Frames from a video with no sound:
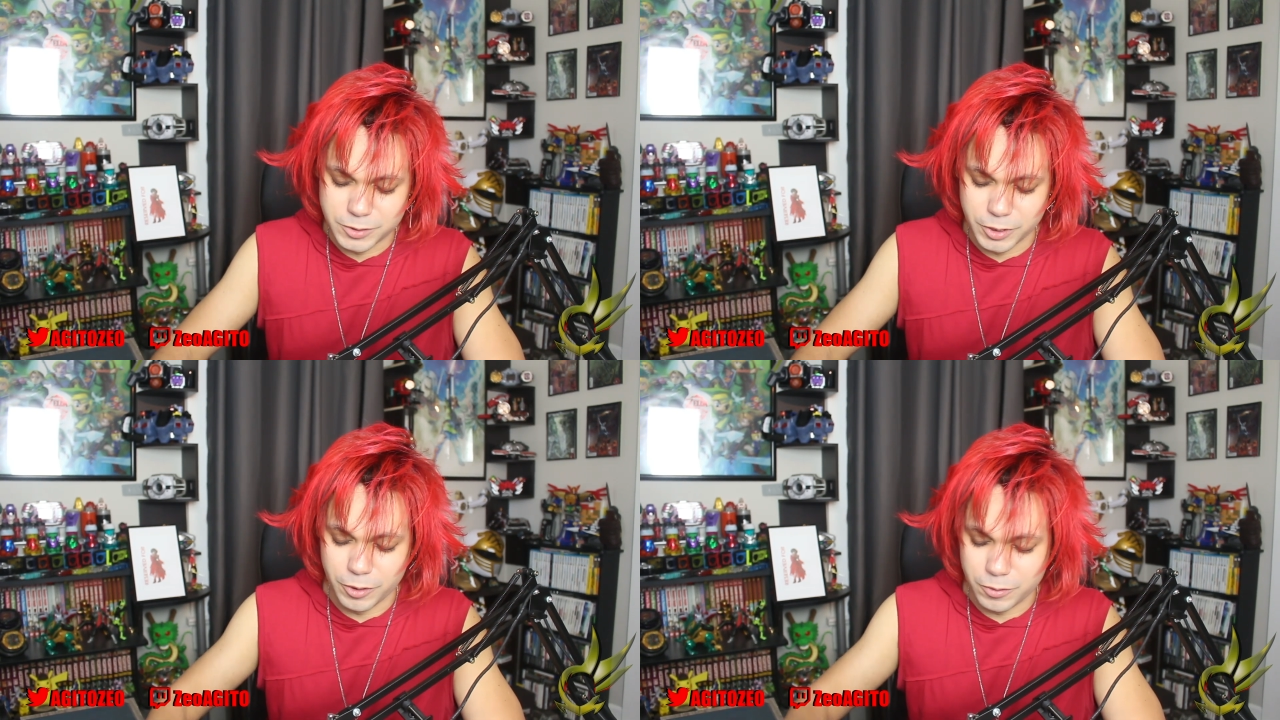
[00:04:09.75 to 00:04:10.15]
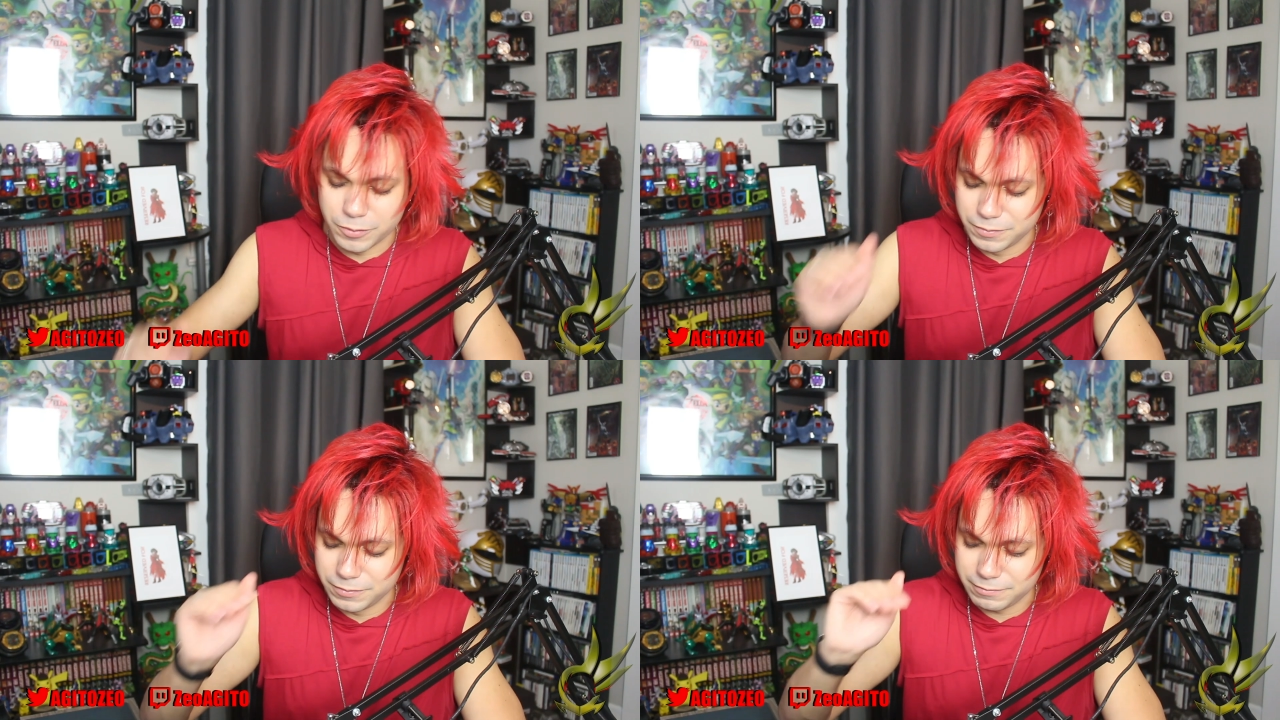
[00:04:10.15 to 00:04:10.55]

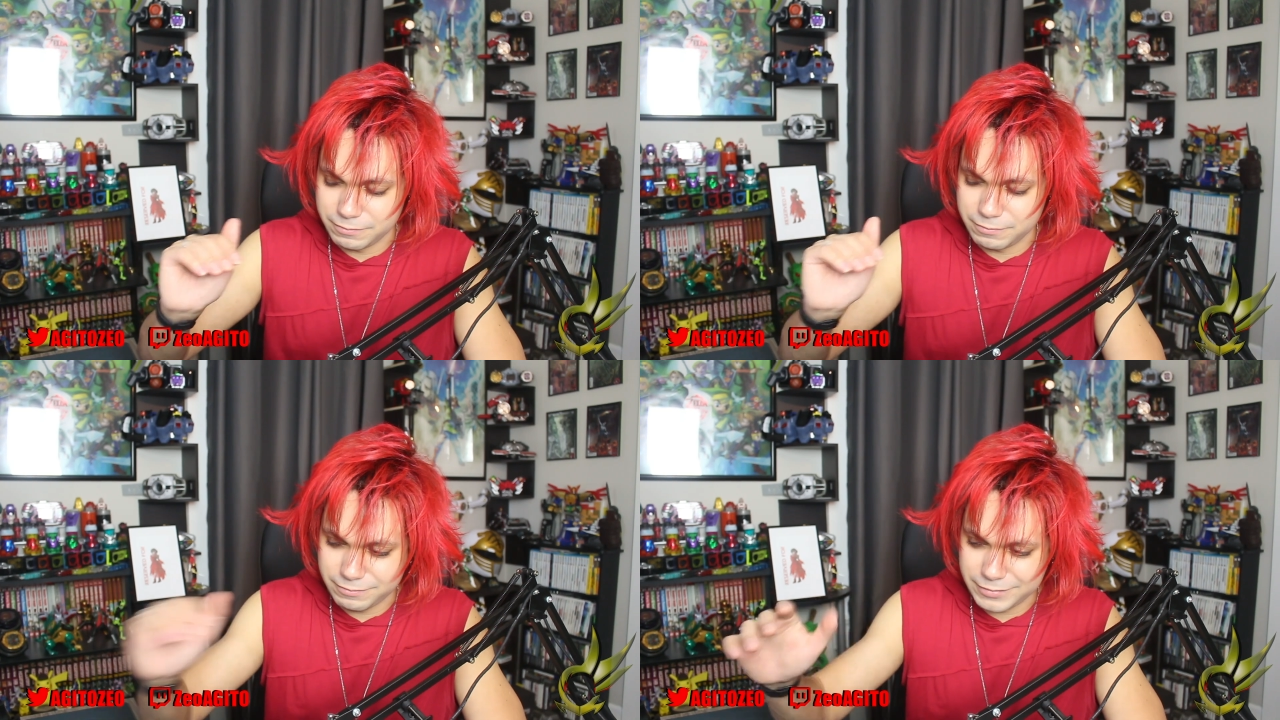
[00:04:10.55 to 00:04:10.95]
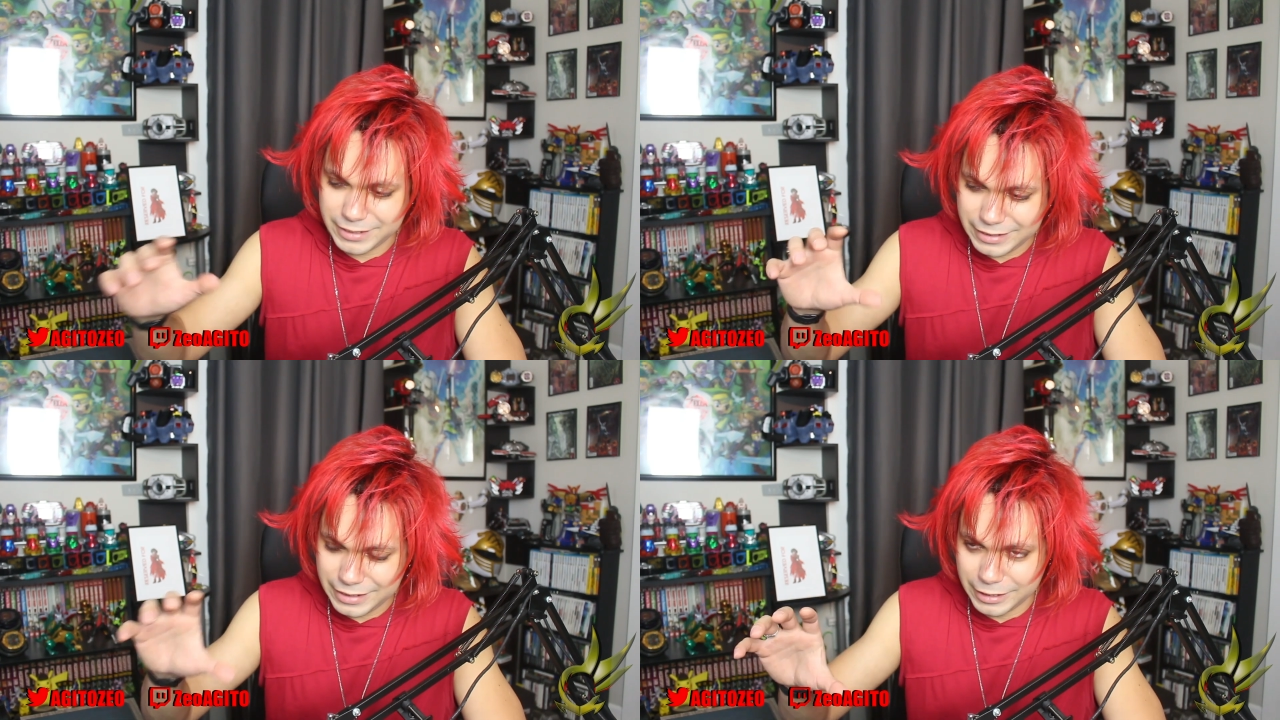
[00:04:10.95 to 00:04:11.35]
so
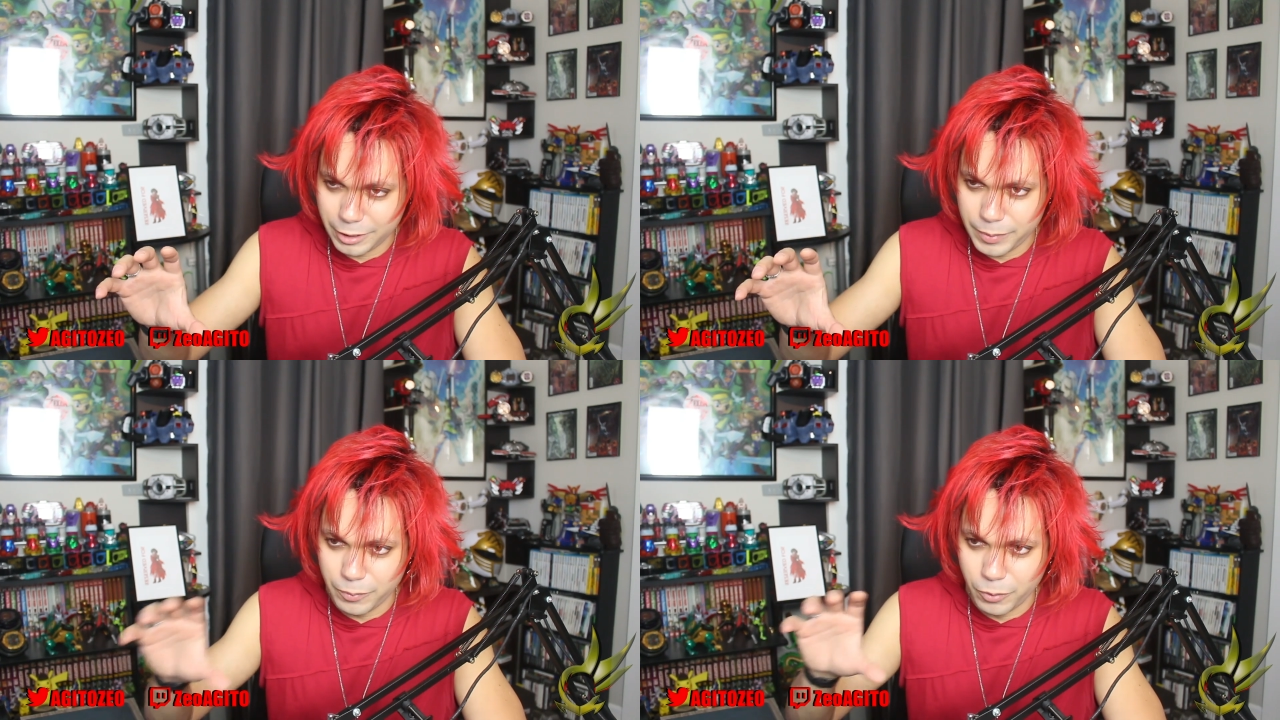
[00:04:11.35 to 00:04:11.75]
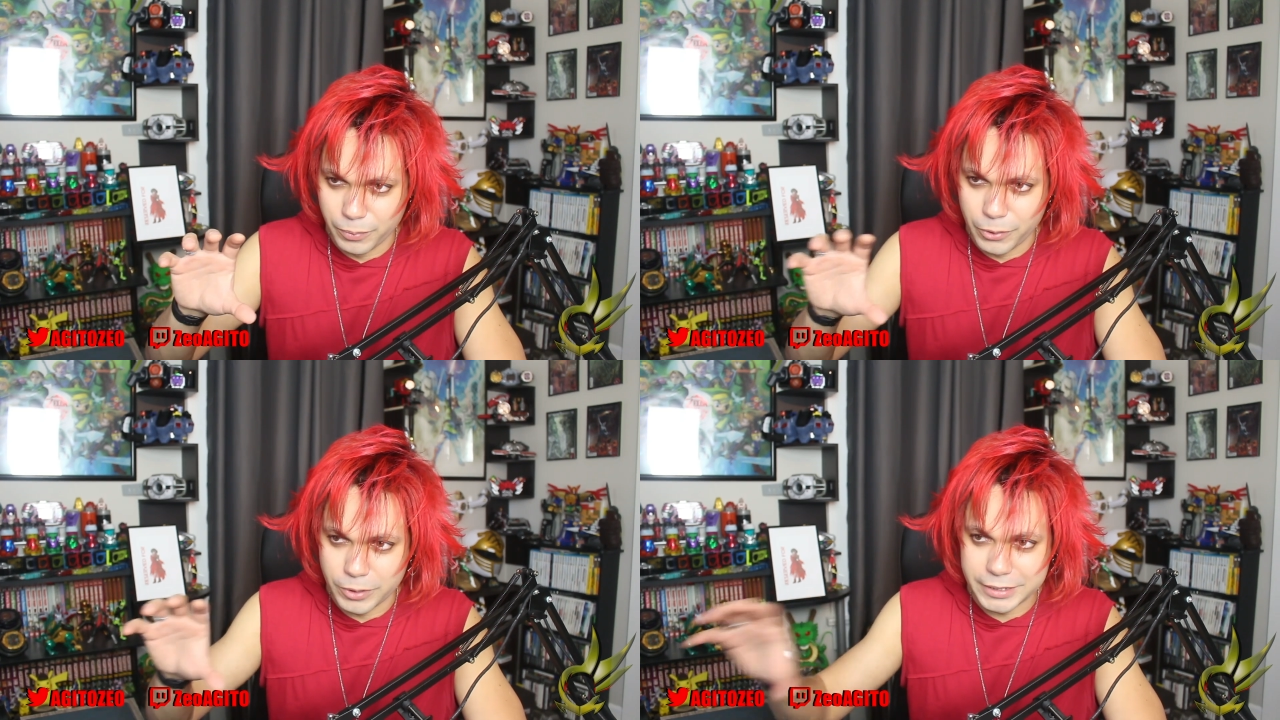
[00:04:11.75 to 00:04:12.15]
a little bit more
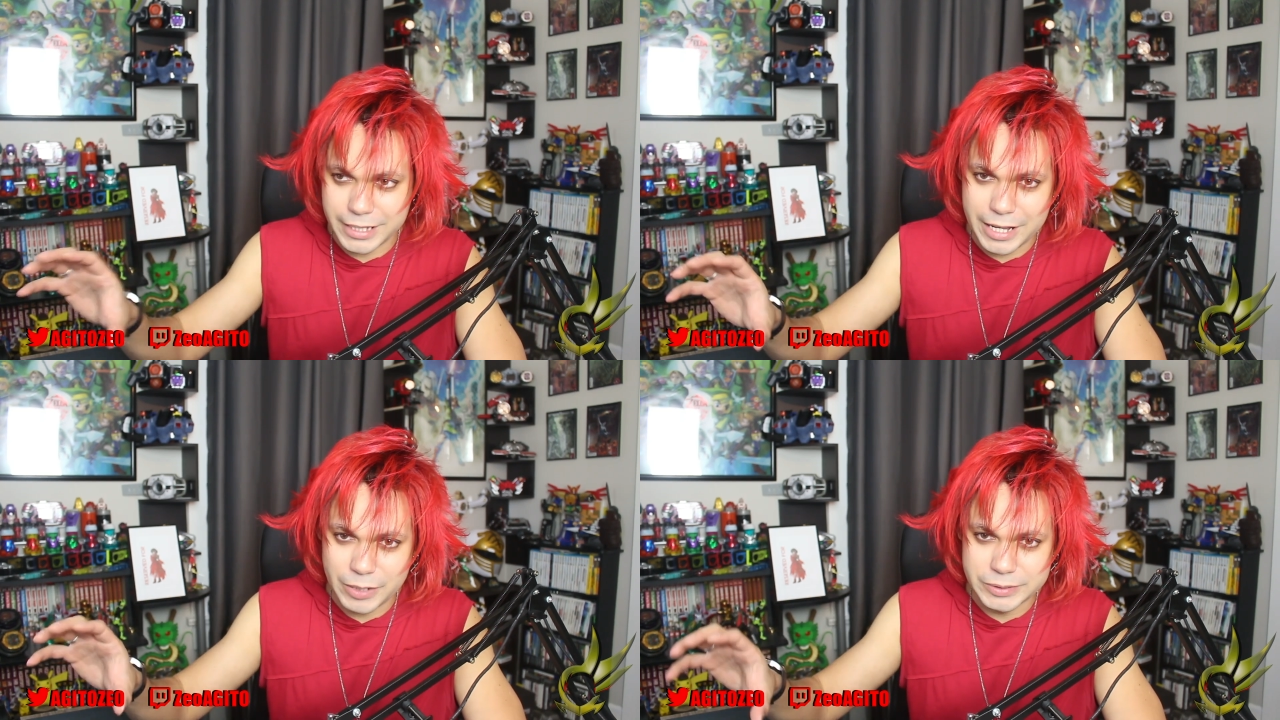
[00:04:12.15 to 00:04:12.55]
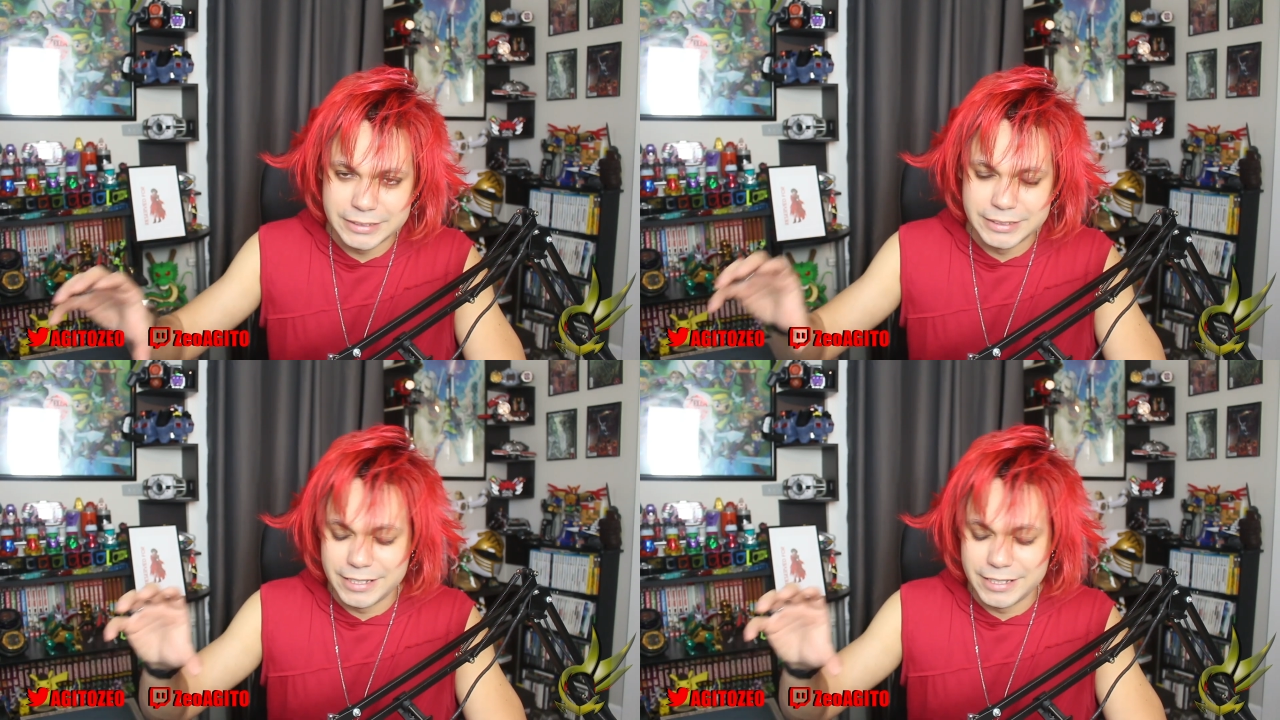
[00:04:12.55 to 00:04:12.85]
broken down.